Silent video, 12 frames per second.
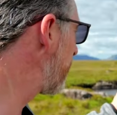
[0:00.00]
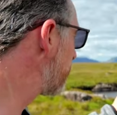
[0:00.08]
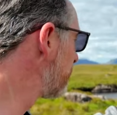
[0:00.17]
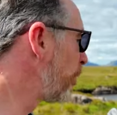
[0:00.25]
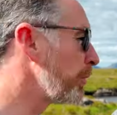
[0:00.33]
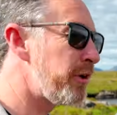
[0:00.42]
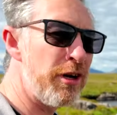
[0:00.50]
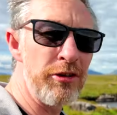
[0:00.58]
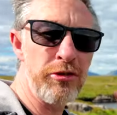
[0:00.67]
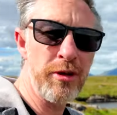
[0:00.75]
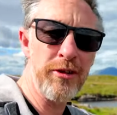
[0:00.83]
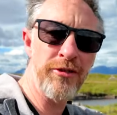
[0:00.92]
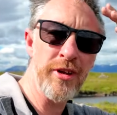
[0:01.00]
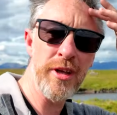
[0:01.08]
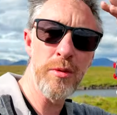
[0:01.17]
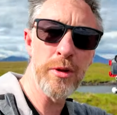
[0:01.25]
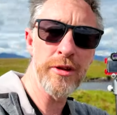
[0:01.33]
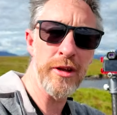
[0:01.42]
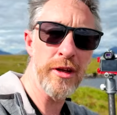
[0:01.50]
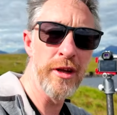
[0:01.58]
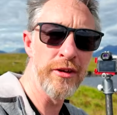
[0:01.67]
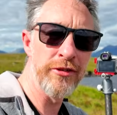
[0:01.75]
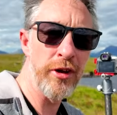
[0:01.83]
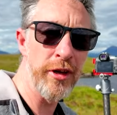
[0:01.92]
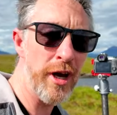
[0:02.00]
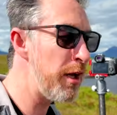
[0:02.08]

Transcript: at the moment here, as you can see with the sun